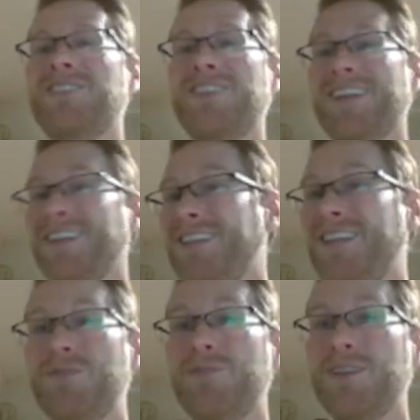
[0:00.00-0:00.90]
gen in
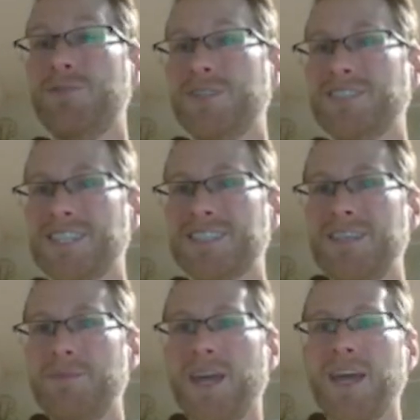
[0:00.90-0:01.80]

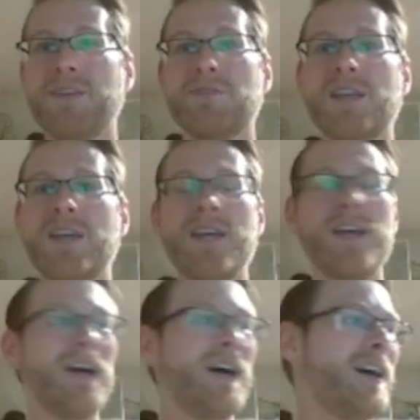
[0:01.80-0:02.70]
DV360 behaves.
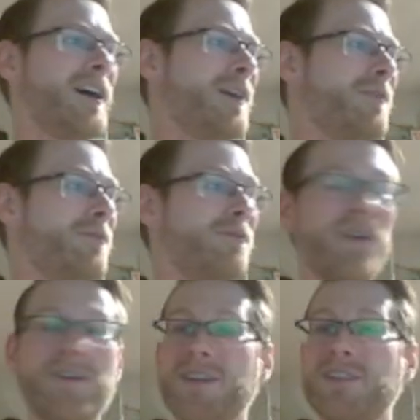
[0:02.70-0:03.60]

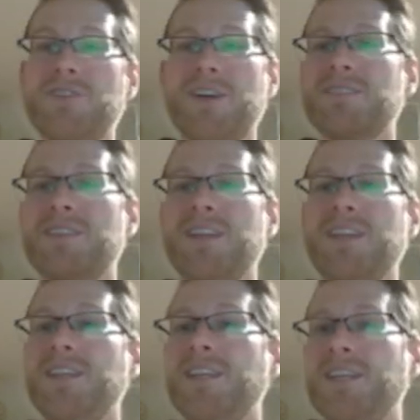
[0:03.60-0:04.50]
Very interesting
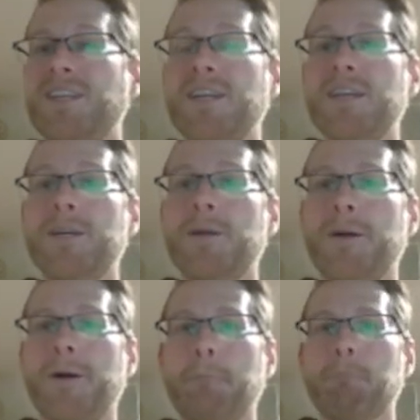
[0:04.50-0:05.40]
indeed.
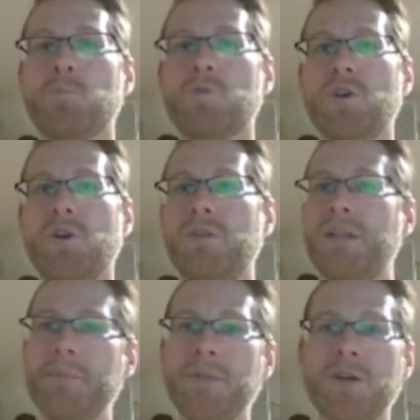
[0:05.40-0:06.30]
So
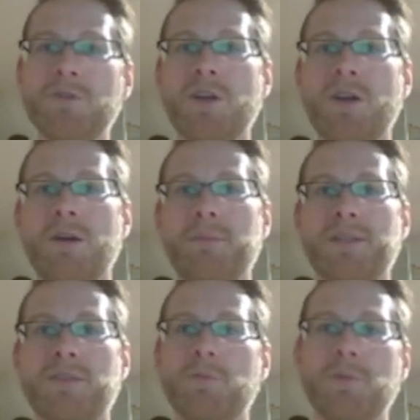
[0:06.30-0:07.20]
let me know in the
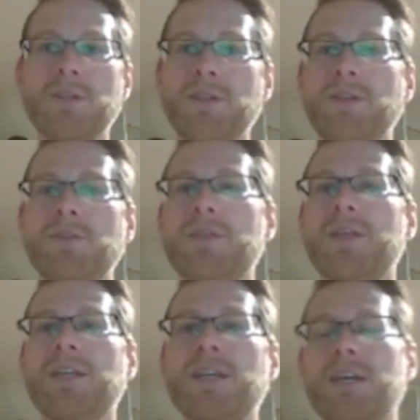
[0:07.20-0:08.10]
comments, what do you
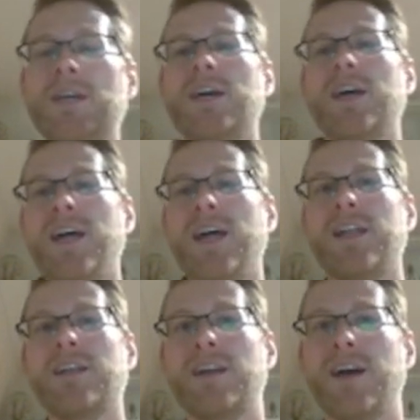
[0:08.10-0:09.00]
think?
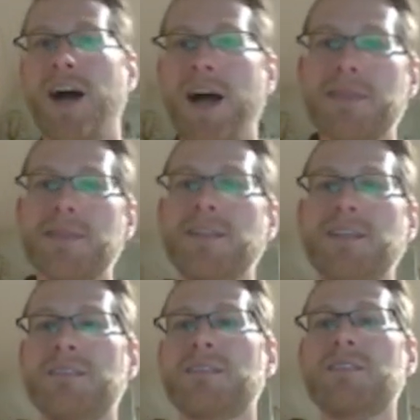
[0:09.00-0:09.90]
And I think
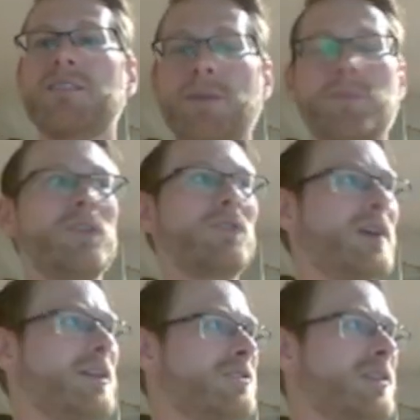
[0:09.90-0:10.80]
this is a step in the
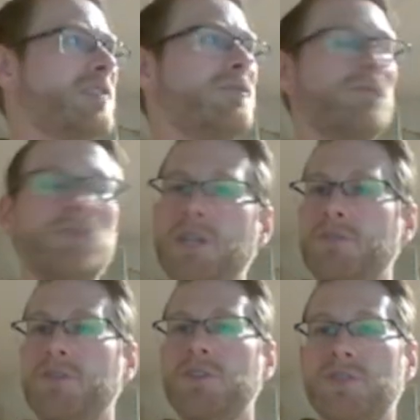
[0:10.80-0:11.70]
right direction for
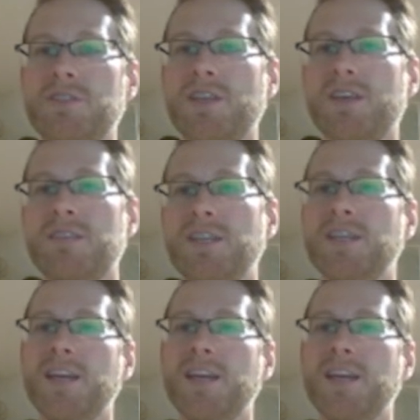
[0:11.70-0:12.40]
DV360.